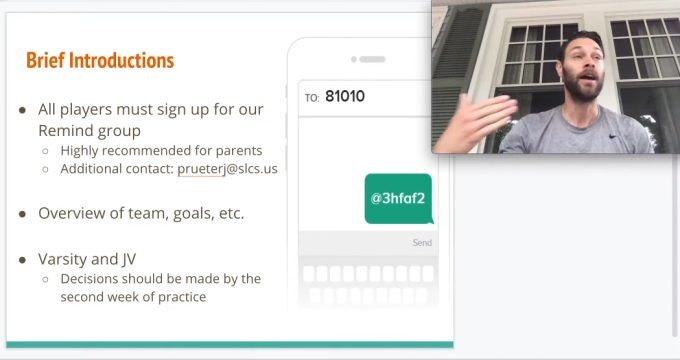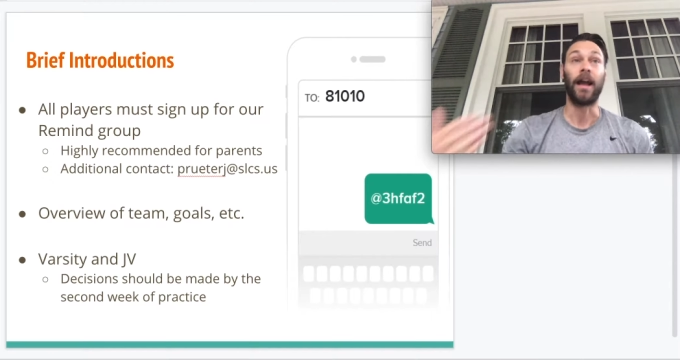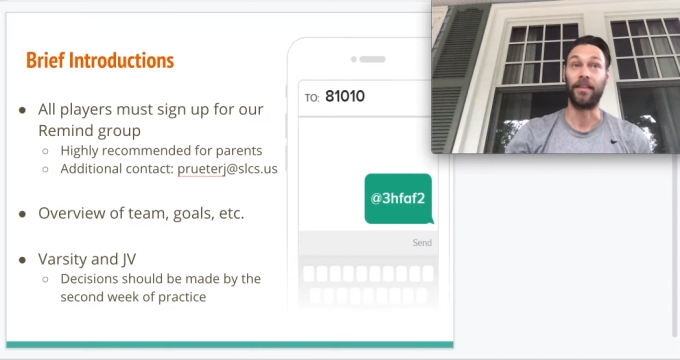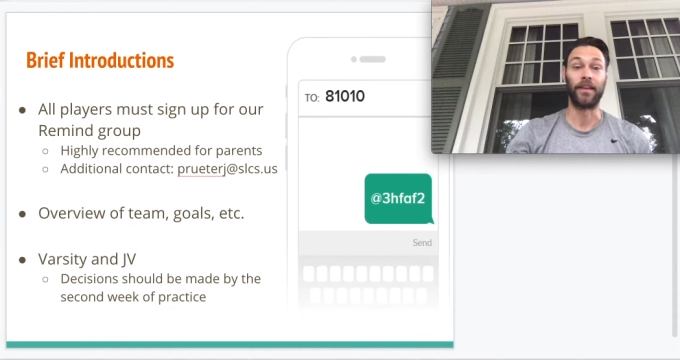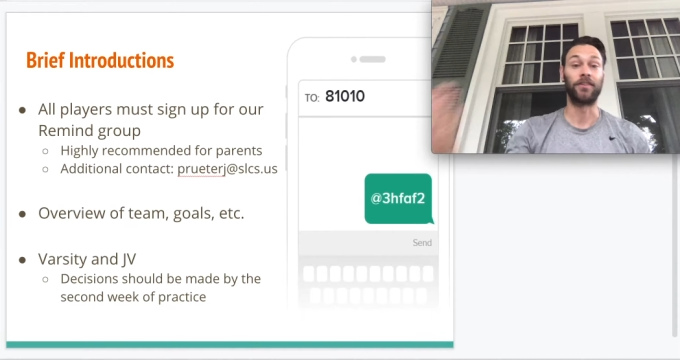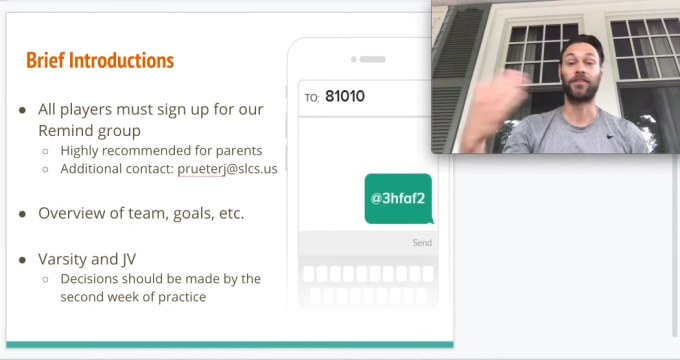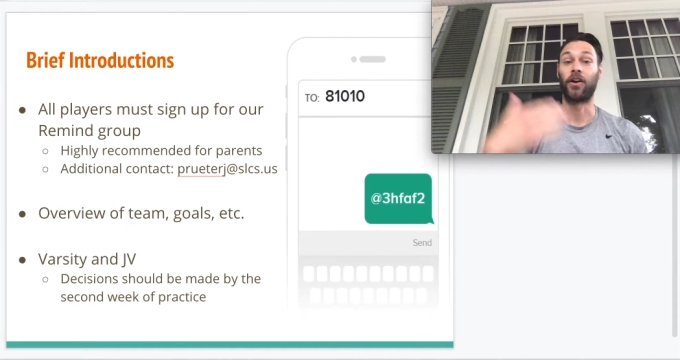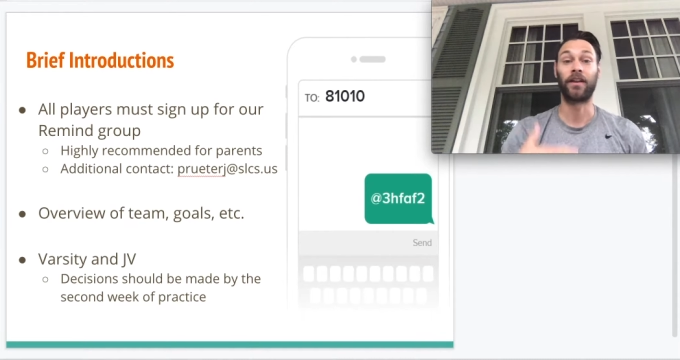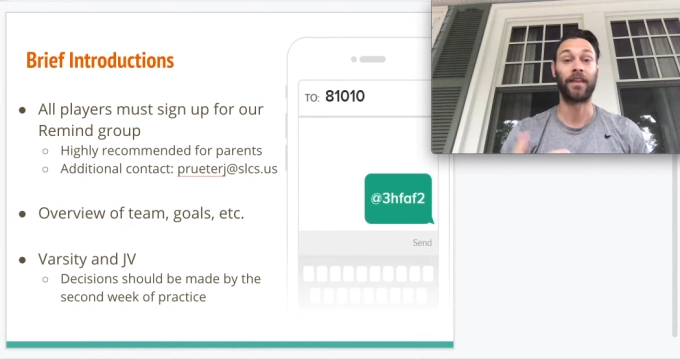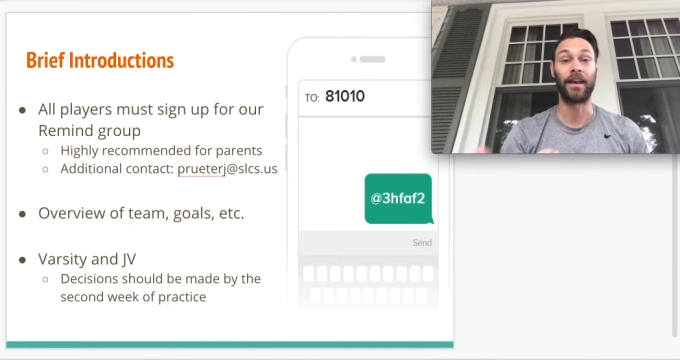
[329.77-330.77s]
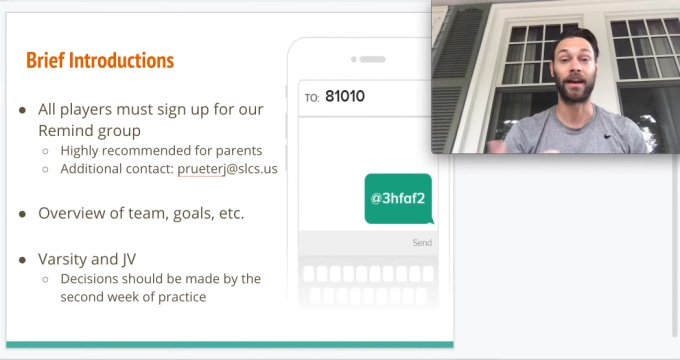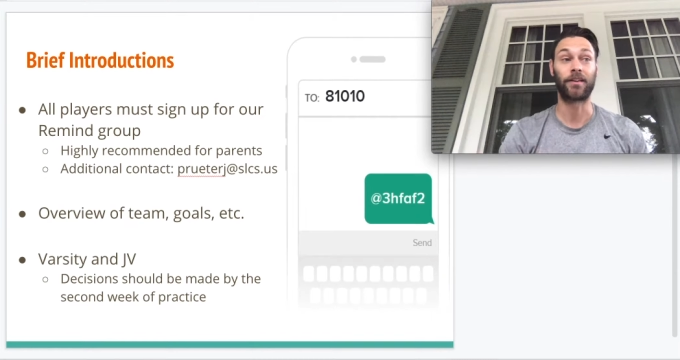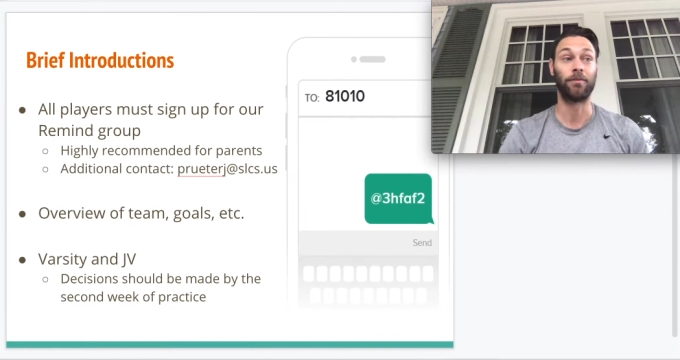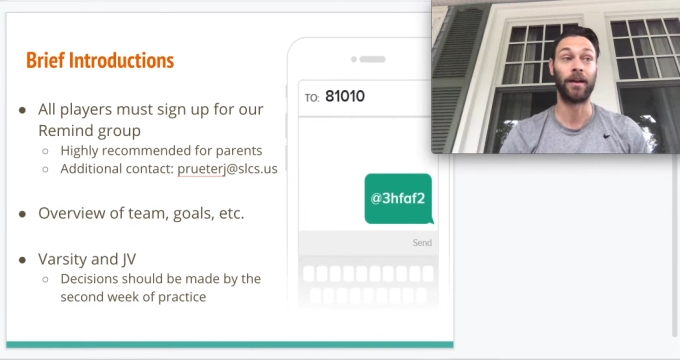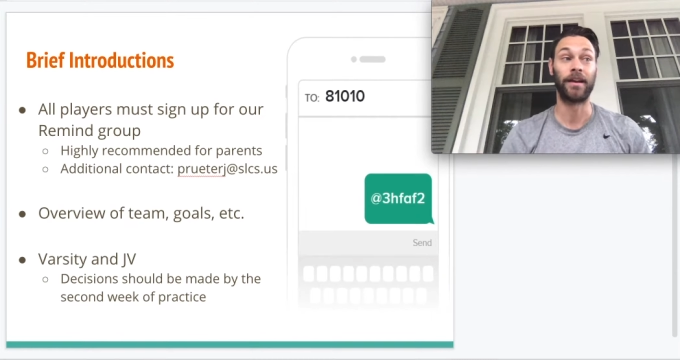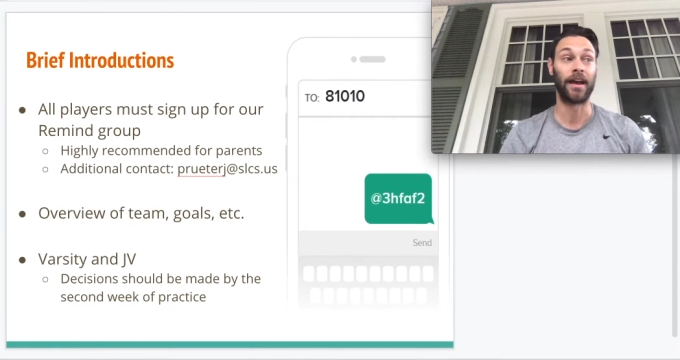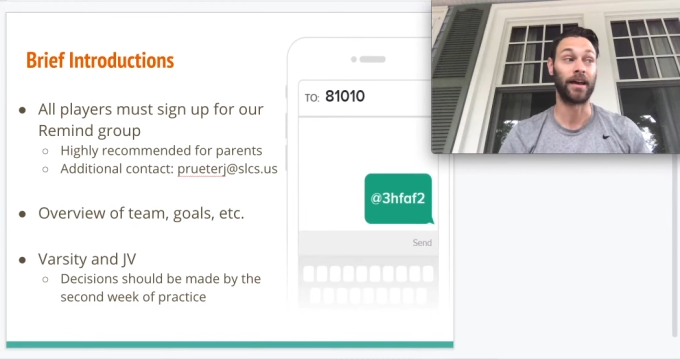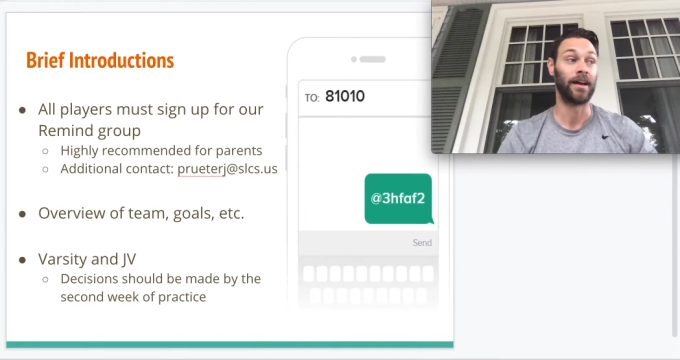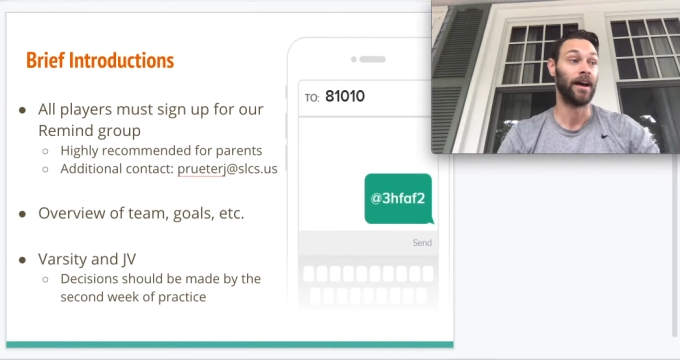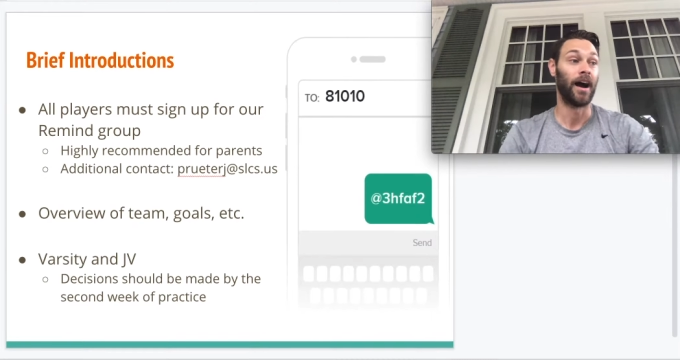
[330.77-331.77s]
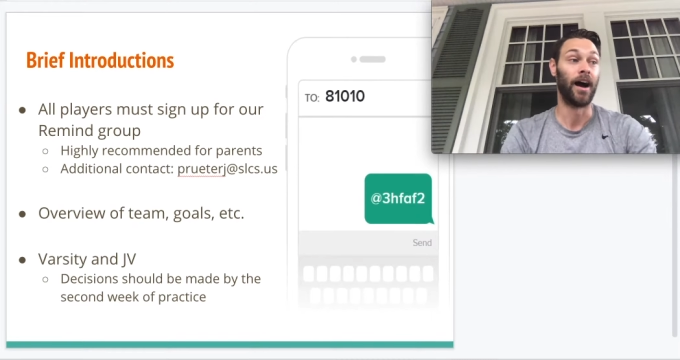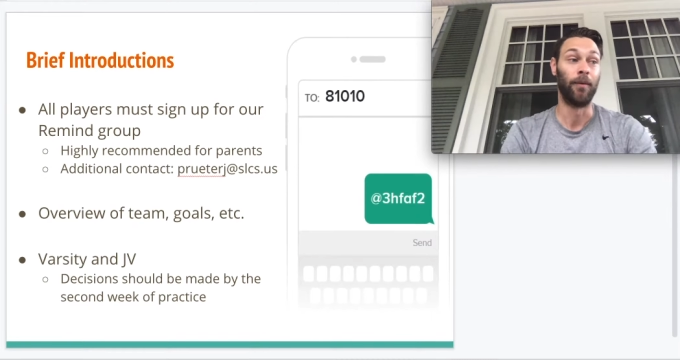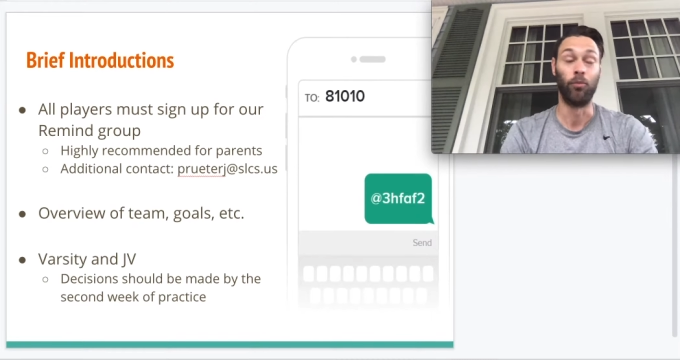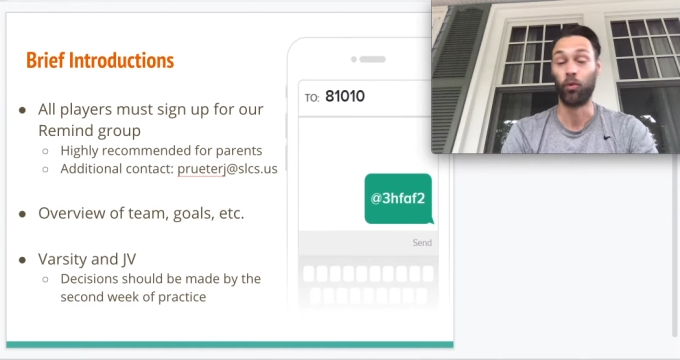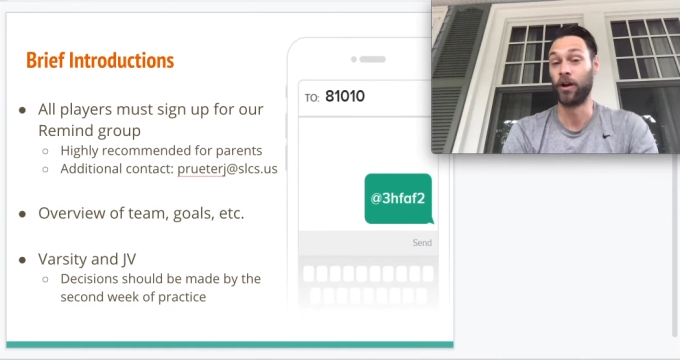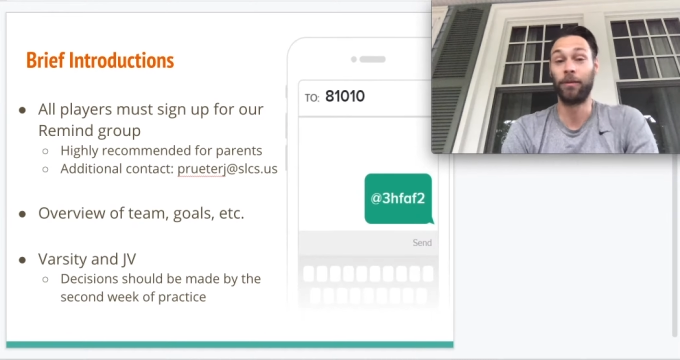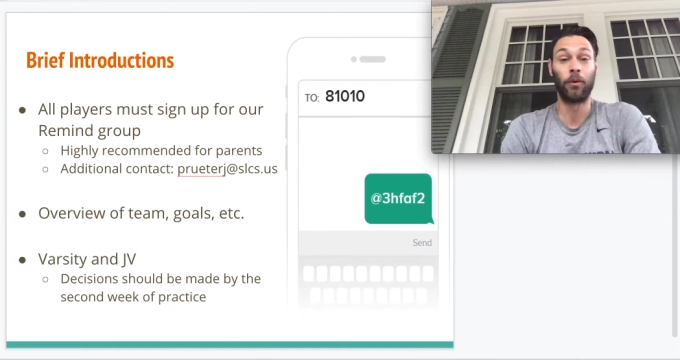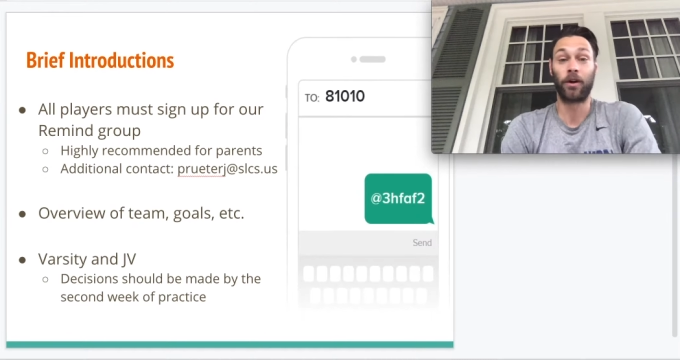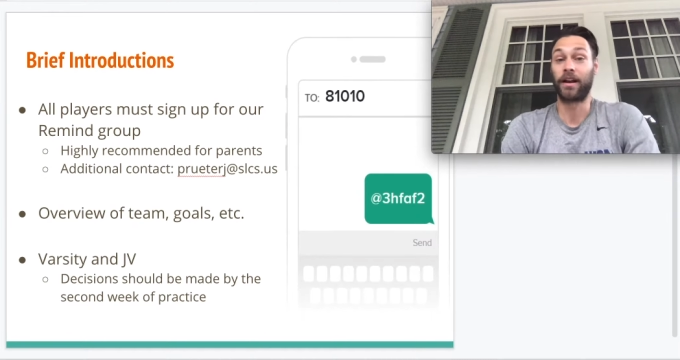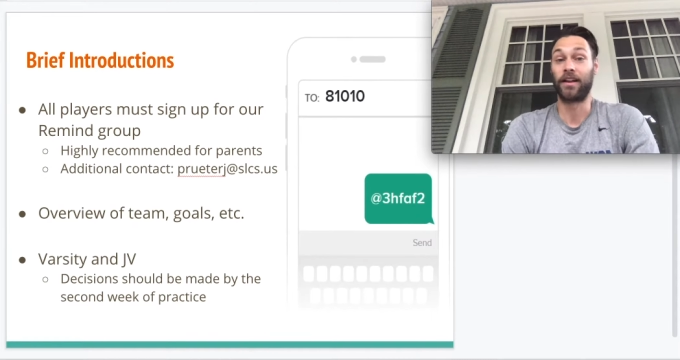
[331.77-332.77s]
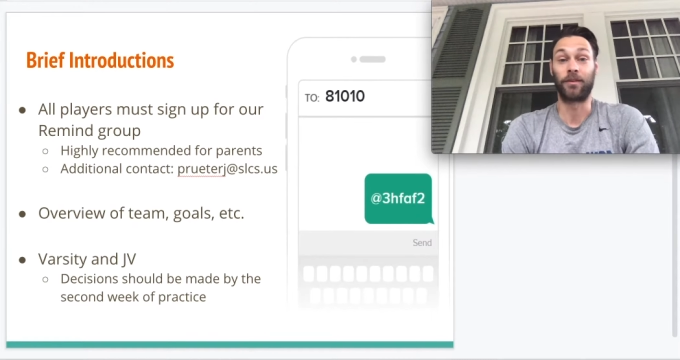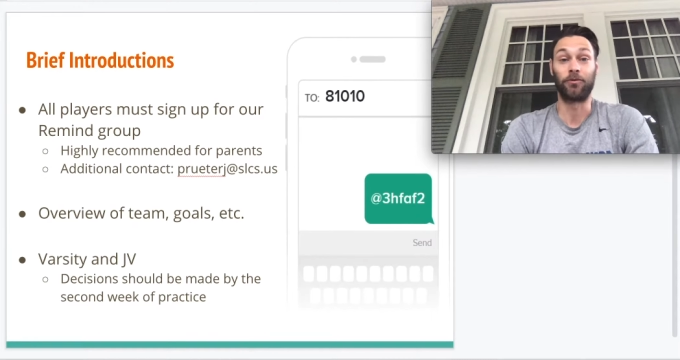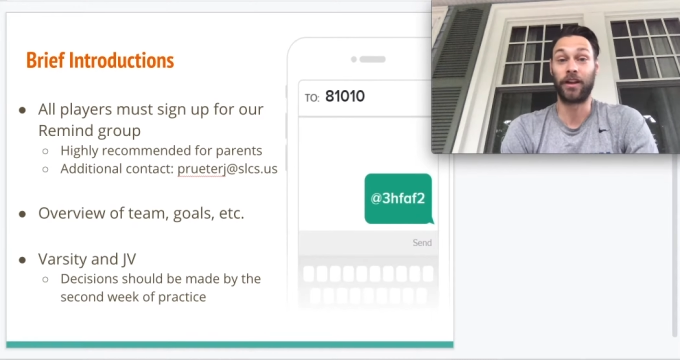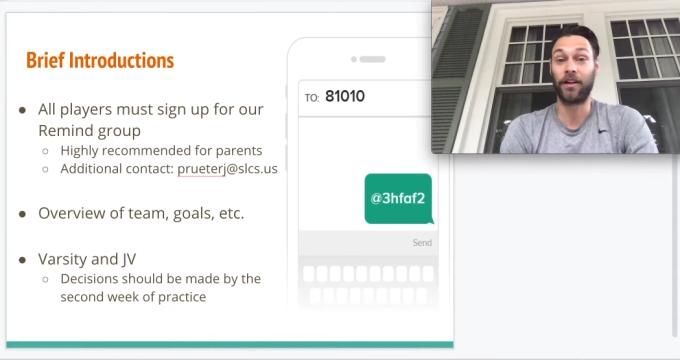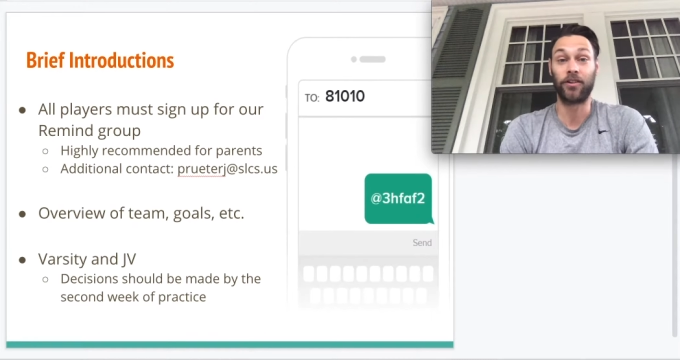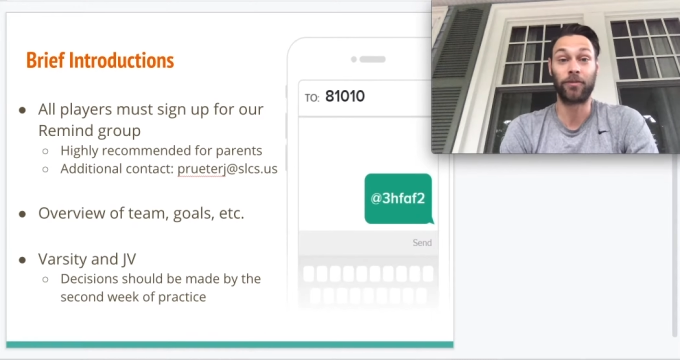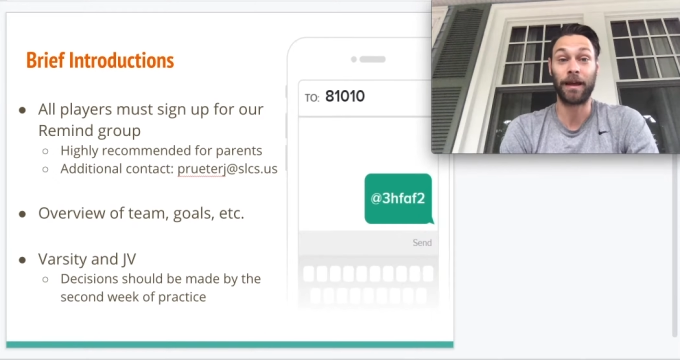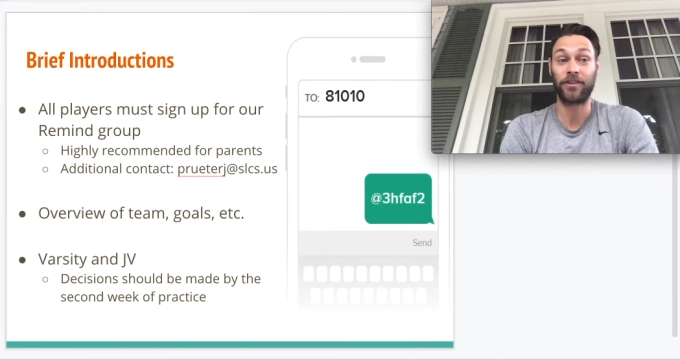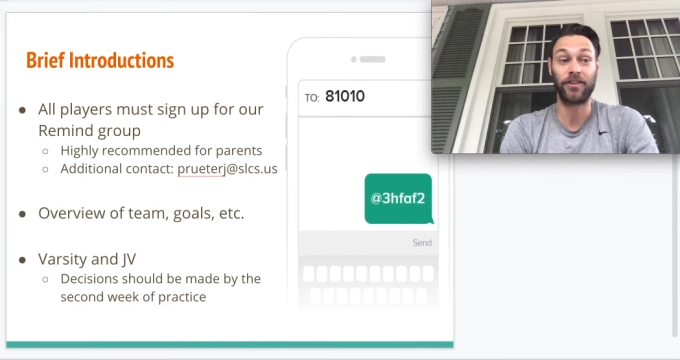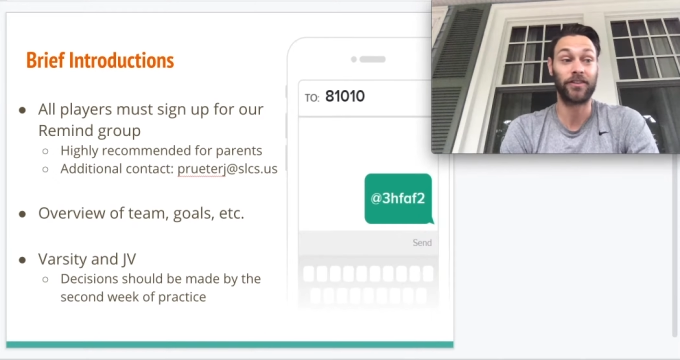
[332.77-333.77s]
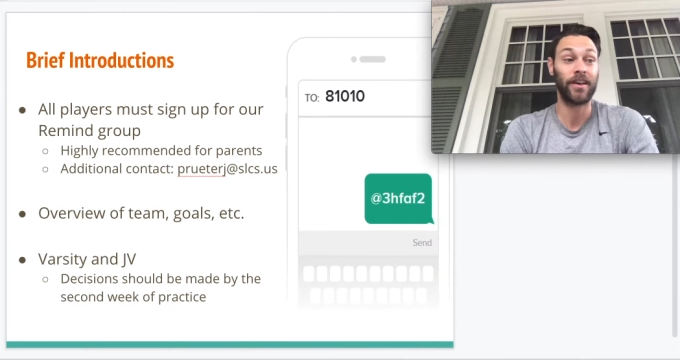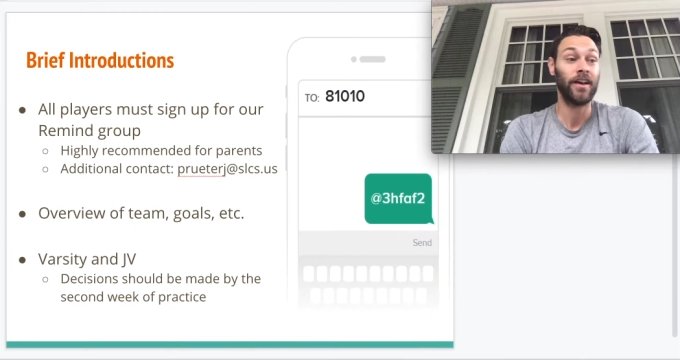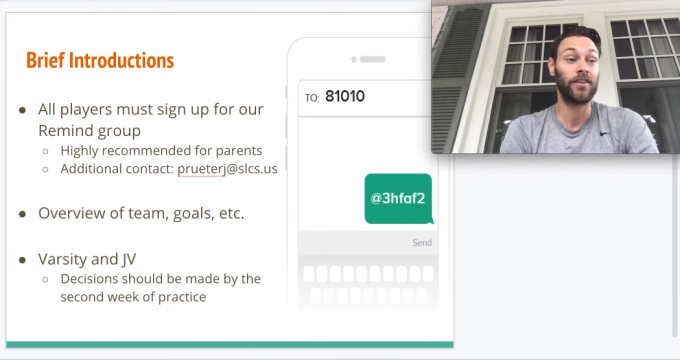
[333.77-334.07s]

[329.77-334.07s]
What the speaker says: and then starting that next Monday, we're going to be working on some challenge matches,